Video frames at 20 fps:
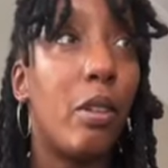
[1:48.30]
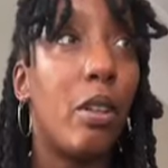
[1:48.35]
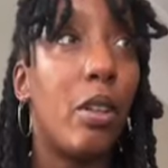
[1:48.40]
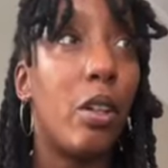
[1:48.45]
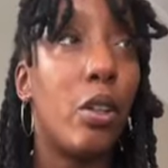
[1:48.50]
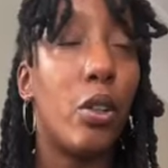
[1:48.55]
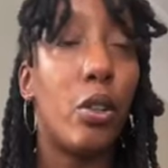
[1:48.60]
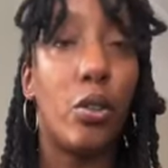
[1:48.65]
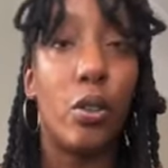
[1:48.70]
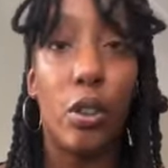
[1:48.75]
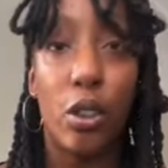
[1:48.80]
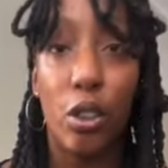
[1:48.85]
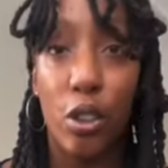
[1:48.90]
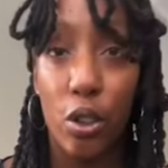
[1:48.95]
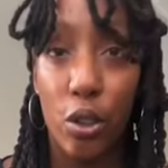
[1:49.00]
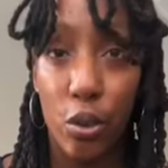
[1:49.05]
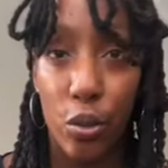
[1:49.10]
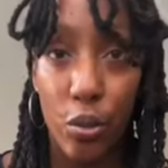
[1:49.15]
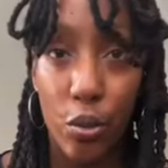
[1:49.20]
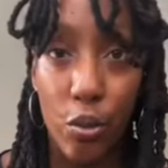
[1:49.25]
other
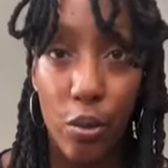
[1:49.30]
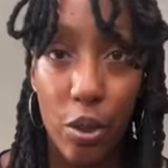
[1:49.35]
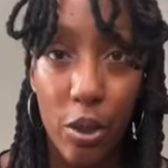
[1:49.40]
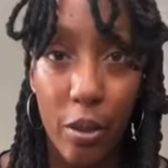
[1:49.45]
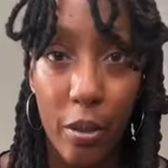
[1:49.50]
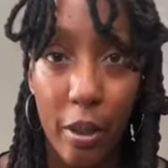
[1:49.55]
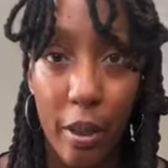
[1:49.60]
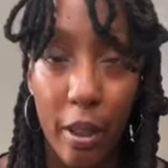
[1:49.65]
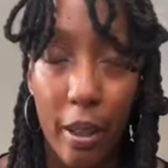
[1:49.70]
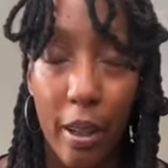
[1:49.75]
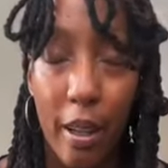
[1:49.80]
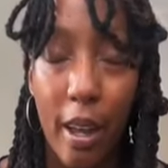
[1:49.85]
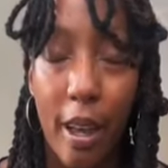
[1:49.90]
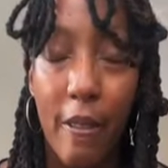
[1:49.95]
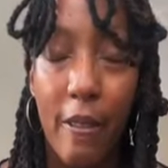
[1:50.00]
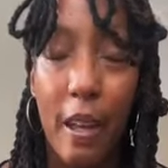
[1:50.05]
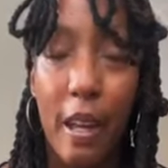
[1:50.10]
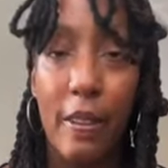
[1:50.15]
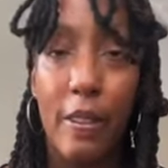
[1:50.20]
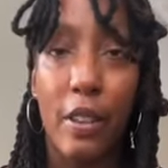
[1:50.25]
issues, okay,
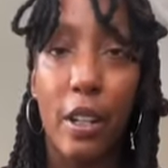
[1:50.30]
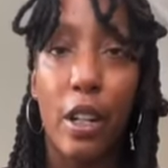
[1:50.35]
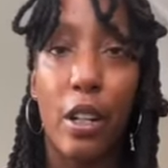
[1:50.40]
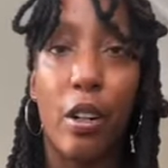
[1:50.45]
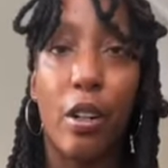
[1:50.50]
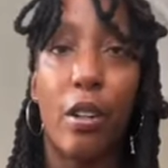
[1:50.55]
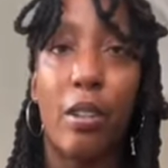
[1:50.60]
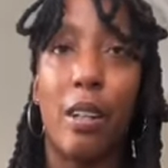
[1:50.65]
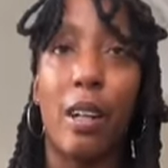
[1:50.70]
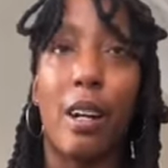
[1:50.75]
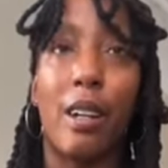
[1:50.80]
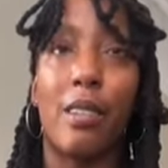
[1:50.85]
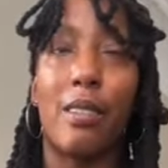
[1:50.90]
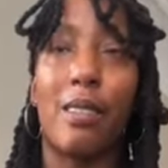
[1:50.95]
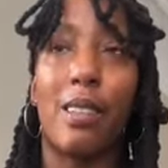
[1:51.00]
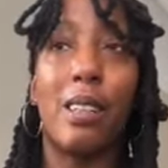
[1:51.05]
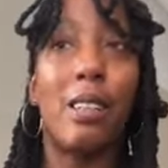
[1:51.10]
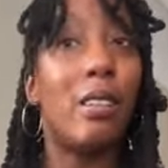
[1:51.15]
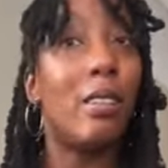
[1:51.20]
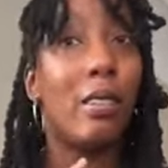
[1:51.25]
and that they are not
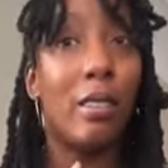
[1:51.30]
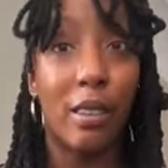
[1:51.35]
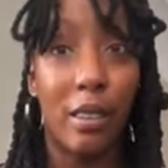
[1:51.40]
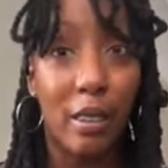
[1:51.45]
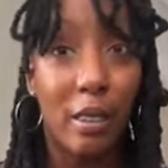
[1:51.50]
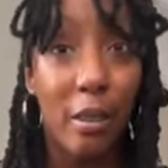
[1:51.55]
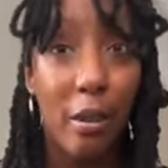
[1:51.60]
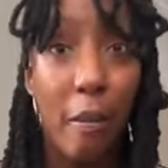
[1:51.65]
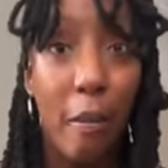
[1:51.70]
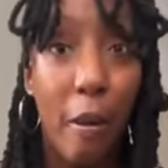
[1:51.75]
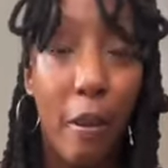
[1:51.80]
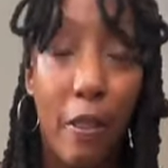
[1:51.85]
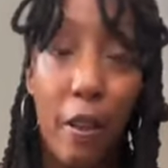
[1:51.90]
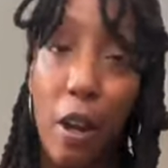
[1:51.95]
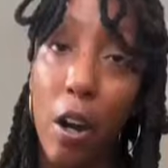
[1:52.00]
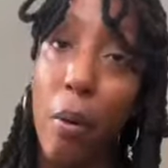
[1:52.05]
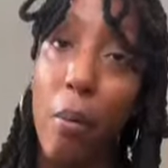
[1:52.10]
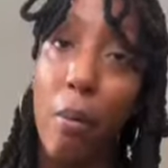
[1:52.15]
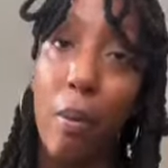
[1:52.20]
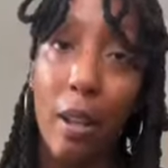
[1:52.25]
healing, but
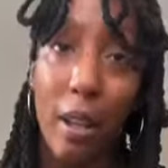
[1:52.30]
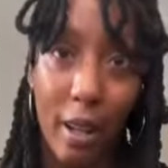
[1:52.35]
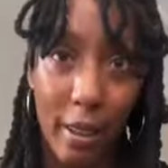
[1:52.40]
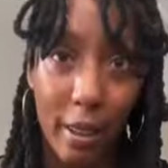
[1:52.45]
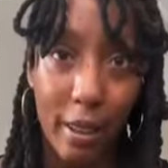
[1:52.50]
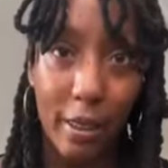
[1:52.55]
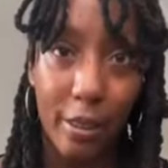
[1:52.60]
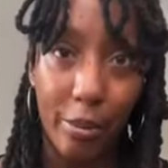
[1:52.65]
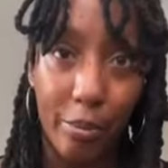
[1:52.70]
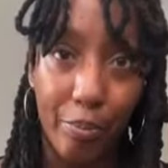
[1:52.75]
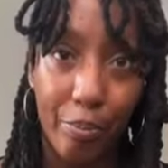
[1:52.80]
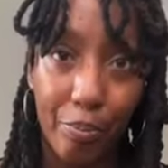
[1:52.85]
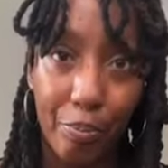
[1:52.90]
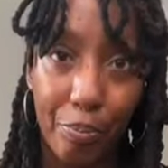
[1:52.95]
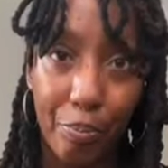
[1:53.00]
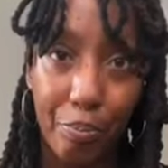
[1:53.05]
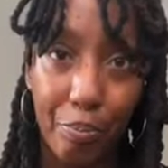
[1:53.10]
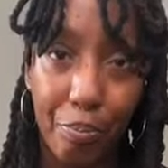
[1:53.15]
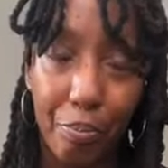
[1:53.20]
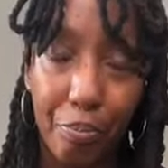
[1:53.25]
they are blocking.
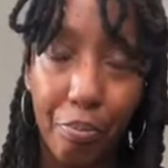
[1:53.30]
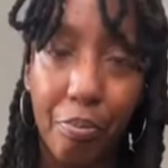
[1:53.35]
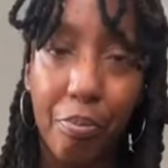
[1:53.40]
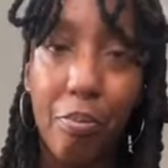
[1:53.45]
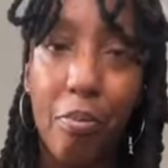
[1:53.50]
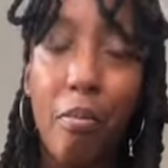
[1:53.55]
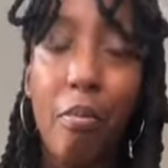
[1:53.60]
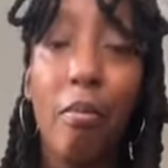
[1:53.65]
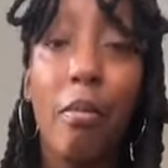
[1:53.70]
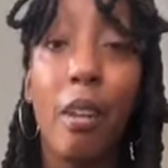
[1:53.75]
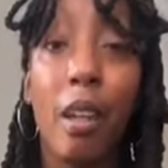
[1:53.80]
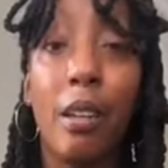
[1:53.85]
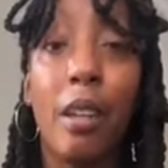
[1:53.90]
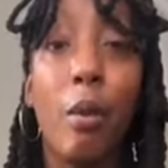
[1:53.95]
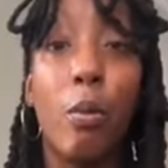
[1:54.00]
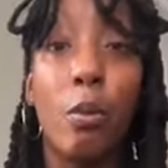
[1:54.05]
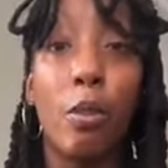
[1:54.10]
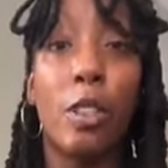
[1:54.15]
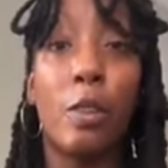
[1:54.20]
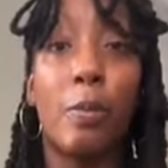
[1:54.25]
And I
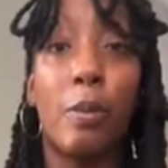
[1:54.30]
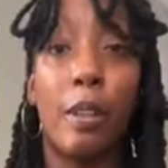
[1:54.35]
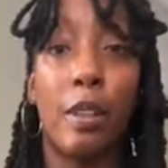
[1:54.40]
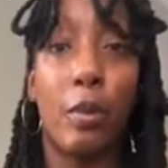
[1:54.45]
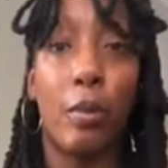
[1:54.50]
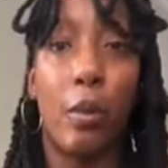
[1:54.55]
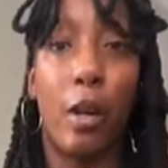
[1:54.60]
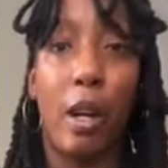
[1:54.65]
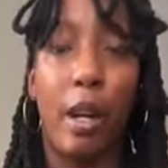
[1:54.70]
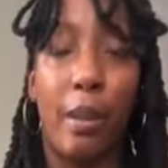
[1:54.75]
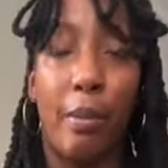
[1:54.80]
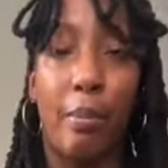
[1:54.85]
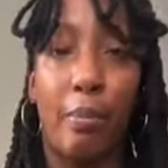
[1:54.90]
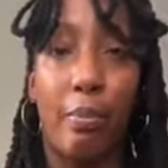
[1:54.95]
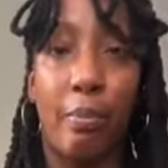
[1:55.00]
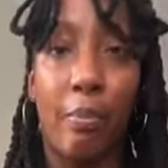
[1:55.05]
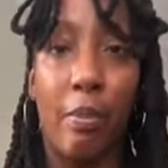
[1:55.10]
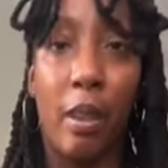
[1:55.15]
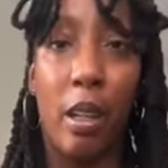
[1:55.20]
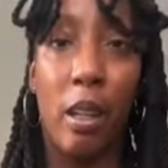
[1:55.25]
will explain why.
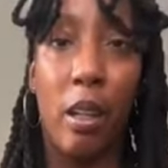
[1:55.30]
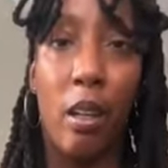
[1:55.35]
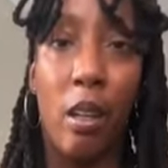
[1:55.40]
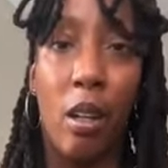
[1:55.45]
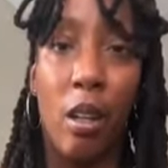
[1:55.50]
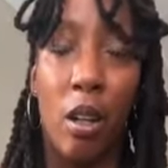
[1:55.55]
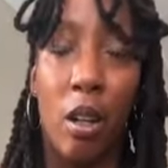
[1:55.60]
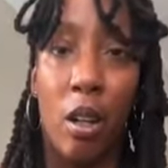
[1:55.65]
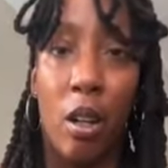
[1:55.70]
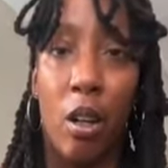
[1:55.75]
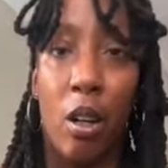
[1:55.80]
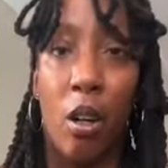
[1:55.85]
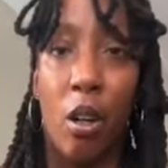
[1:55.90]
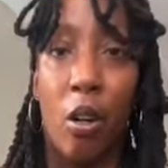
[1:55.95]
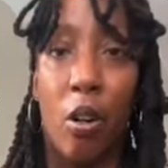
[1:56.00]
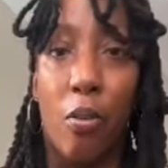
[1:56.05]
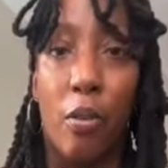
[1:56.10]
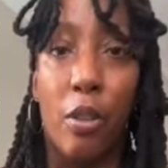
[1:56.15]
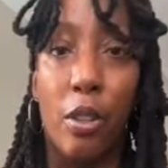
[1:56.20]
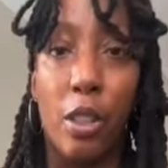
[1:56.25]

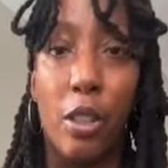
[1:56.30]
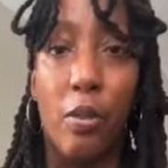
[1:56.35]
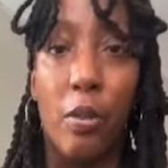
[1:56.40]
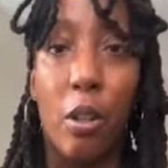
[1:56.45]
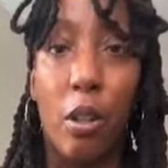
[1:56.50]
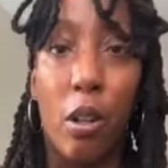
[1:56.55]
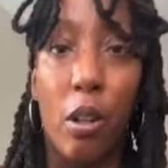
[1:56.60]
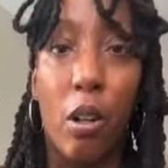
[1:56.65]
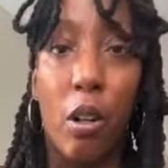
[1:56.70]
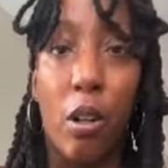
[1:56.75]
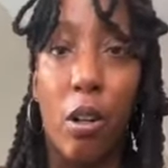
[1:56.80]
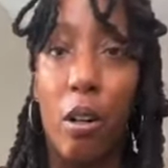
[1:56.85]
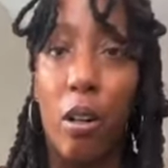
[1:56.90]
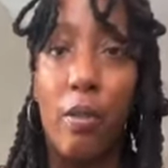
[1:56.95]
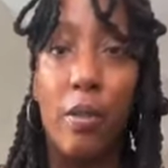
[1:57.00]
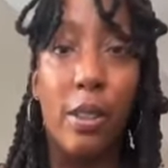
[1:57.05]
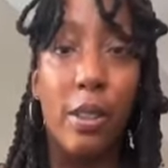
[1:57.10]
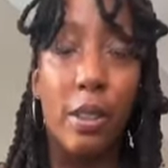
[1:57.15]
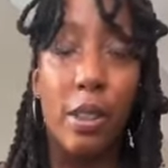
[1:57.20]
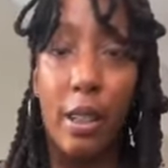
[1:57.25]
First of
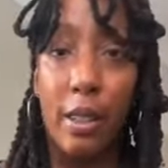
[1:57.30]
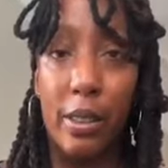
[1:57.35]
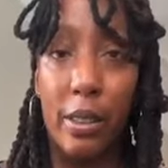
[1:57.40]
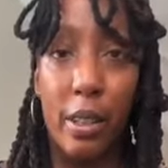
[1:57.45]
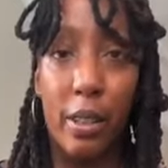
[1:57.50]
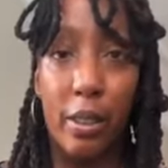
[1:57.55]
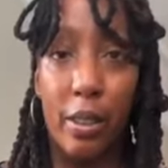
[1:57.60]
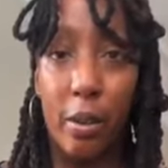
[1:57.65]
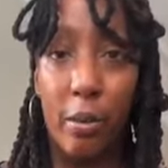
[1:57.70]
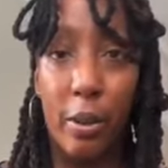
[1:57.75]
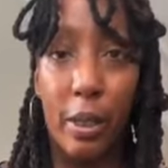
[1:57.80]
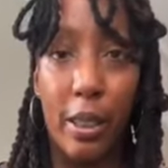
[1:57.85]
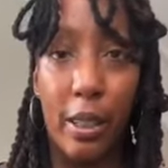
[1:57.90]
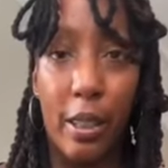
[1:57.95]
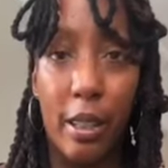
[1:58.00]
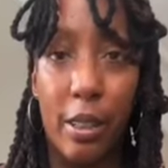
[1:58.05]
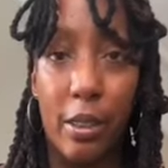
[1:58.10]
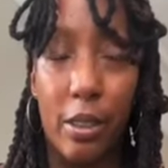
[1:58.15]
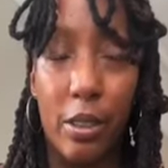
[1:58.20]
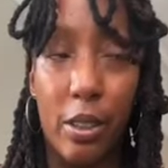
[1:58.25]
all the sex ed that we
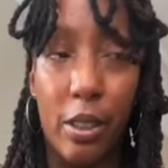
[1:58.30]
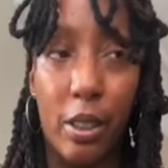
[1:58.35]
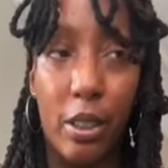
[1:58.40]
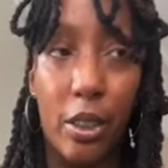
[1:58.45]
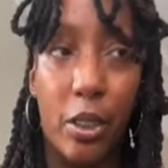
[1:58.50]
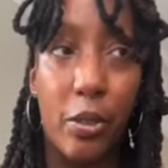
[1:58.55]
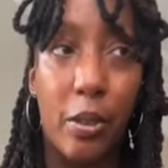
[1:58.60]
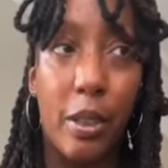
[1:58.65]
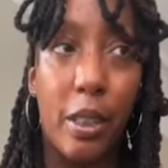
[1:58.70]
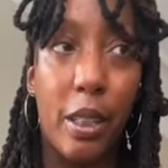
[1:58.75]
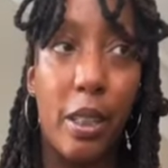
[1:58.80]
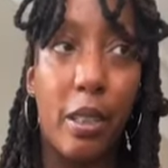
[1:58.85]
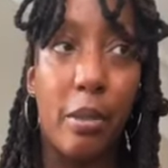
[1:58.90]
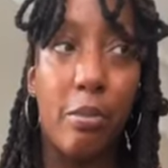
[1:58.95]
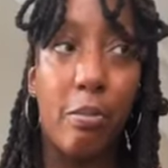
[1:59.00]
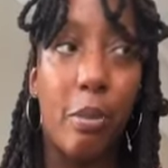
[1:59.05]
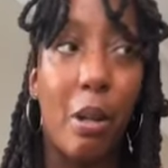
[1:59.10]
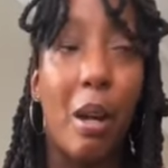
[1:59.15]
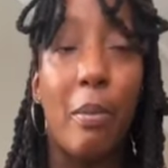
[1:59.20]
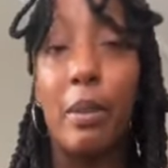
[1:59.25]
get in this country
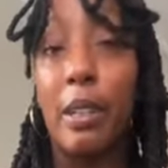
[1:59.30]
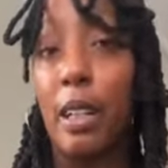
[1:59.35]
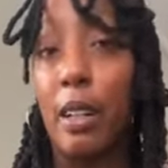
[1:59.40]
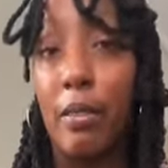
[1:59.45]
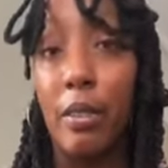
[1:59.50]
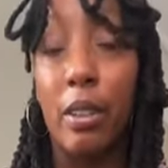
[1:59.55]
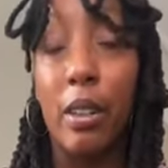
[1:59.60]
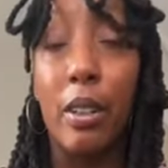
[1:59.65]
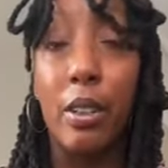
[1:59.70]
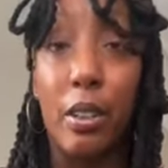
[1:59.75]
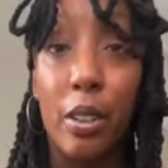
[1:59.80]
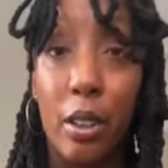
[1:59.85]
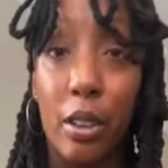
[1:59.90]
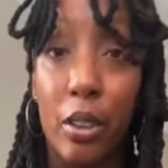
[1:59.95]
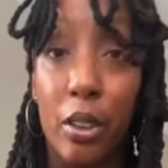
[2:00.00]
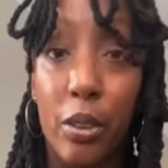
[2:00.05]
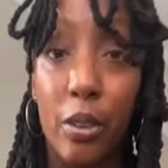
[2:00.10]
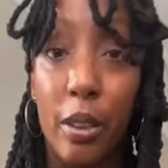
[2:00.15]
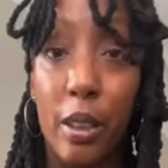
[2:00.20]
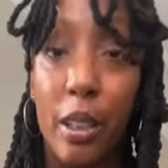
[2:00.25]
and probably every other
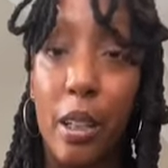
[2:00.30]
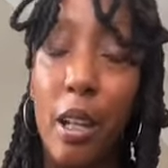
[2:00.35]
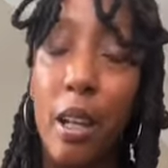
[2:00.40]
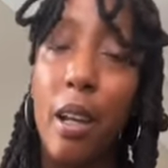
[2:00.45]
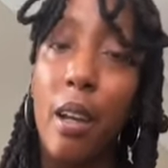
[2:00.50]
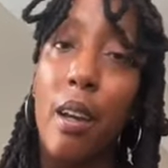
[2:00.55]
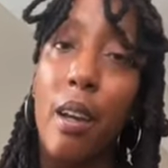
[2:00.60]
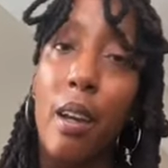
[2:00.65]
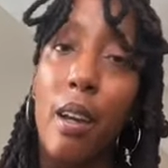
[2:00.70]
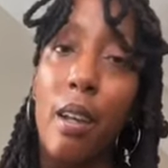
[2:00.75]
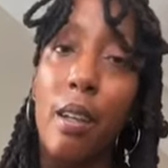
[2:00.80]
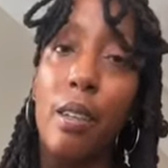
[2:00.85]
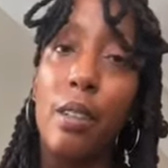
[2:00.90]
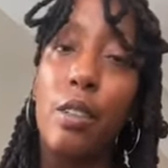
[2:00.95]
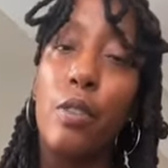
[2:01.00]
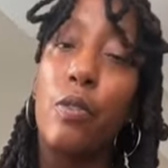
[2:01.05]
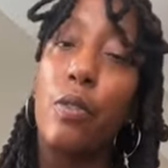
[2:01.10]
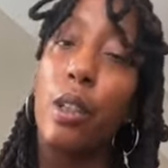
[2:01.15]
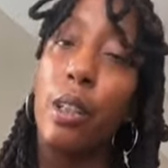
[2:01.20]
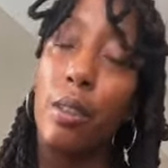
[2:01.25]
country
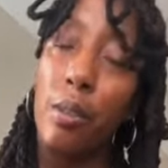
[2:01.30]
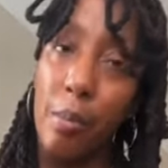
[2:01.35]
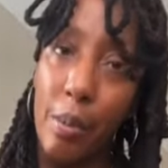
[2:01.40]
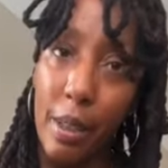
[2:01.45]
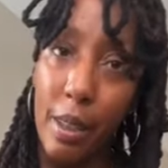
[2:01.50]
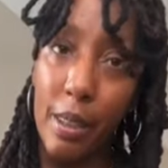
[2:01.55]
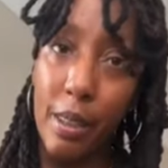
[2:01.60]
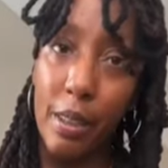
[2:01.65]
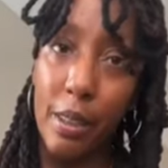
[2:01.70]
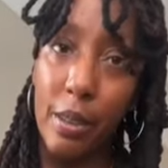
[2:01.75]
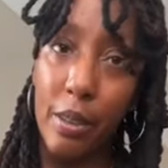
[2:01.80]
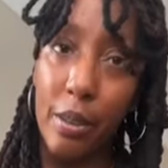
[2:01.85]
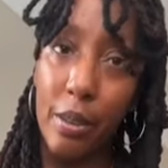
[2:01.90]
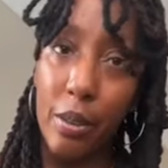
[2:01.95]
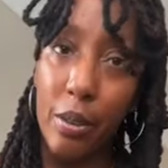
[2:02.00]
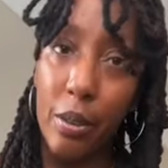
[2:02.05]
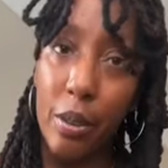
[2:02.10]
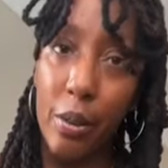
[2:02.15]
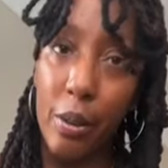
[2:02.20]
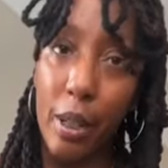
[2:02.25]
is fear-based,
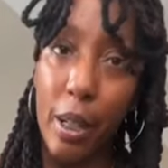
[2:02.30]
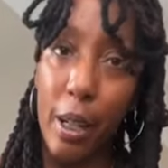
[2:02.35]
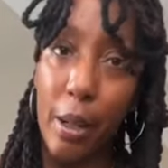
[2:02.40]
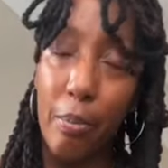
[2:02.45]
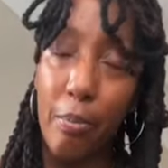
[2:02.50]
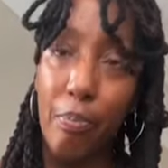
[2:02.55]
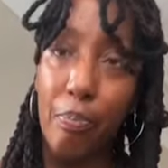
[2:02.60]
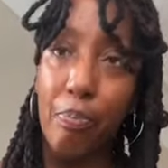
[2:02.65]
okay?